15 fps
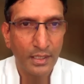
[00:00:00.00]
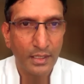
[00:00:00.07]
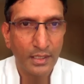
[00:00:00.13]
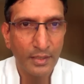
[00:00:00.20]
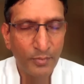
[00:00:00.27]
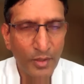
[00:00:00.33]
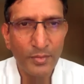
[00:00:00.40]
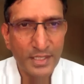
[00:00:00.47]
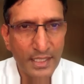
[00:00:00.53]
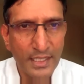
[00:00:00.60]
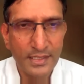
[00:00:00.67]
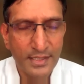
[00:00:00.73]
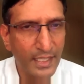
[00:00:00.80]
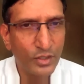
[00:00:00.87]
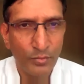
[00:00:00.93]
Diplomacy
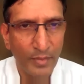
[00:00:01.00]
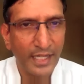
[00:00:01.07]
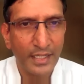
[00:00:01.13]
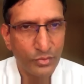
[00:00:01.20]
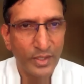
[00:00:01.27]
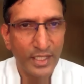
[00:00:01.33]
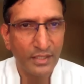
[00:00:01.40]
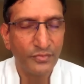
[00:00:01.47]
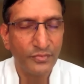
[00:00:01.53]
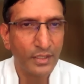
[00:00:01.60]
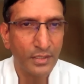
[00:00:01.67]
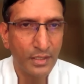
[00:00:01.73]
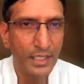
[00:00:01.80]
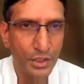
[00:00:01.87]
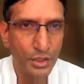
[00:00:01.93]
is there to manage very
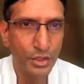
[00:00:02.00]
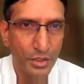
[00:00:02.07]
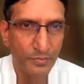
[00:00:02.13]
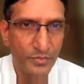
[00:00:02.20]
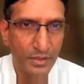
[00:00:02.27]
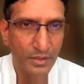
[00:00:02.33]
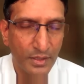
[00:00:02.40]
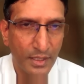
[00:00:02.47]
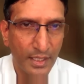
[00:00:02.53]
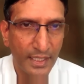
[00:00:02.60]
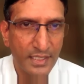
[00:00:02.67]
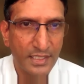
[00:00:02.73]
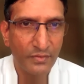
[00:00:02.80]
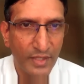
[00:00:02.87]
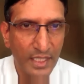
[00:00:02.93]
difficult relationships.
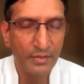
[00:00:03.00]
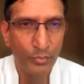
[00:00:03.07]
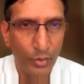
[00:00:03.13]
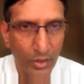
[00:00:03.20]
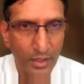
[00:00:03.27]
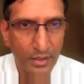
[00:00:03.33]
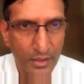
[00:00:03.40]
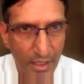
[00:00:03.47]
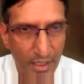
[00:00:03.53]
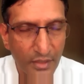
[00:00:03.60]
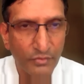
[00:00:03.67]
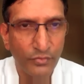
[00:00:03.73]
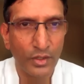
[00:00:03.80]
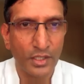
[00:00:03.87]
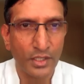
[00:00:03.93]
It is a very important thing
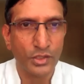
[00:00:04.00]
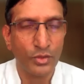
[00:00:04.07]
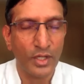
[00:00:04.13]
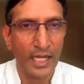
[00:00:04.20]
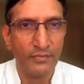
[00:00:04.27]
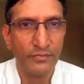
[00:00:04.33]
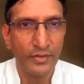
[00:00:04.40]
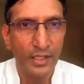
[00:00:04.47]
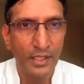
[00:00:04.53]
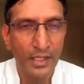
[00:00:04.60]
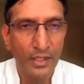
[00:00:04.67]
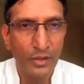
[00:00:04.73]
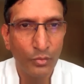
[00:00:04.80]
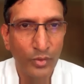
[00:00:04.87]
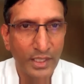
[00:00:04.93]
for us to have,
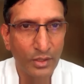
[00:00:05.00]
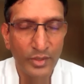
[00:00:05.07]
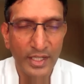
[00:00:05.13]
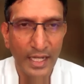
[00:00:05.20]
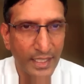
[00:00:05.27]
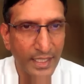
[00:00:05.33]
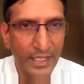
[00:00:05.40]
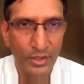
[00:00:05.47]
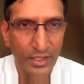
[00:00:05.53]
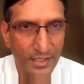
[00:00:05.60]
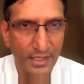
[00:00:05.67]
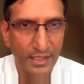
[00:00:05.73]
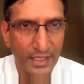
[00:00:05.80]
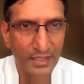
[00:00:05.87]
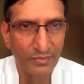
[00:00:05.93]
whether we agree or
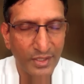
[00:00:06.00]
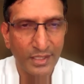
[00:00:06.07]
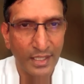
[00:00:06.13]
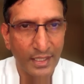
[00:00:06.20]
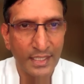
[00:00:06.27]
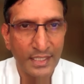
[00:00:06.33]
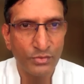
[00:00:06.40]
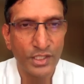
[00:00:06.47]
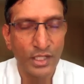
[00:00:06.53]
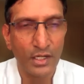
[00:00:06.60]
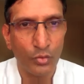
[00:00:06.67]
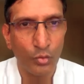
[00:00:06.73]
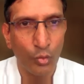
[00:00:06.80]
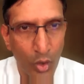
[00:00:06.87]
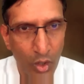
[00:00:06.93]
disagree. Even countries which are
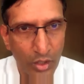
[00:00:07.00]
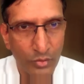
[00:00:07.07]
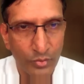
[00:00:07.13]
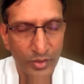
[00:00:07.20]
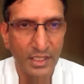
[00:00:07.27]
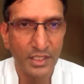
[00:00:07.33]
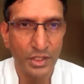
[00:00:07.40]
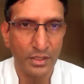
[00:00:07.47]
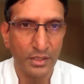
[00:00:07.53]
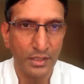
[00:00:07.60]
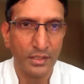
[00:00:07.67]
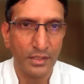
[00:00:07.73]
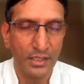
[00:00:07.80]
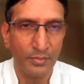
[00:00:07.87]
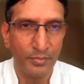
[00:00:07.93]
at war with each other
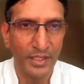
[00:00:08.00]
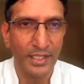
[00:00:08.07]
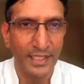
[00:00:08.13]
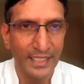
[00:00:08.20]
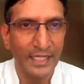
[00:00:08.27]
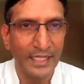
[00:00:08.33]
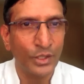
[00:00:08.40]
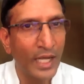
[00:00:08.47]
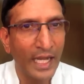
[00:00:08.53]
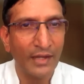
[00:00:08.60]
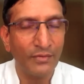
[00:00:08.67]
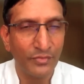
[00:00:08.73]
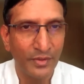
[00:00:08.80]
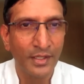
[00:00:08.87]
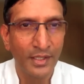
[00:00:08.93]
typically tend to
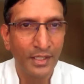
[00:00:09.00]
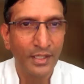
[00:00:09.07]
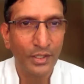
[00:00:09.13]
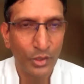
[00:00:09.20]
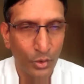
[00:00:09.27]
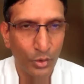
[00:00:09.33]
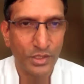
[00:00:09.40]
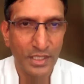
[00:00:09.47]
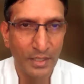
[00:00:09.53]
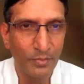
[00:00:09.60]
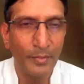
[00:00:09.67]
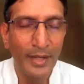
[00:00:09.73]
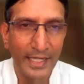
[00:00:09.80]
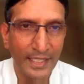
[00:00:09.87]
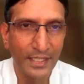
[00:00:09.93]
have close
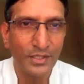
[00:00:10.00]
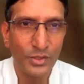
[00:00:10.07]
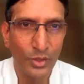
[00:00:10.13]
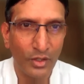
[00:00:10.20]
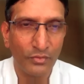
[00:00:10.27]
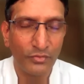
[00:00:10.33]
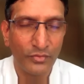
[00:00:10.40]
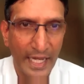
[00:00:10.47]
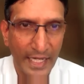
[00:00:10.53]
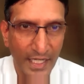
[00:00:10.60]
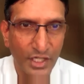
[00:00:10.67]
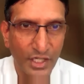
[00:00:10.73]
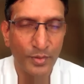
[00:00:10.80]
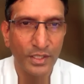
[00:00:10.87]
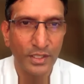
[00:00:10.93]
diplomatic sort of
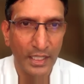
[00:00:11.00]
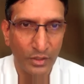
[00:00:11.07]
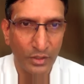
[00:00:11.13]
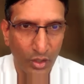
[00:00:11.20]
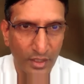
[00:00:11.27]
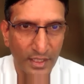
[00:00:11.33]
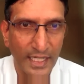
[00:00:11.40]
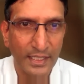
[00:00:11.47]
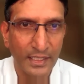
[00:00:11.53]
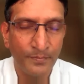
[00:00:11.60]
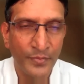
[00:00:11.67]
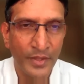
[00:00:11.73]
engagement and contact.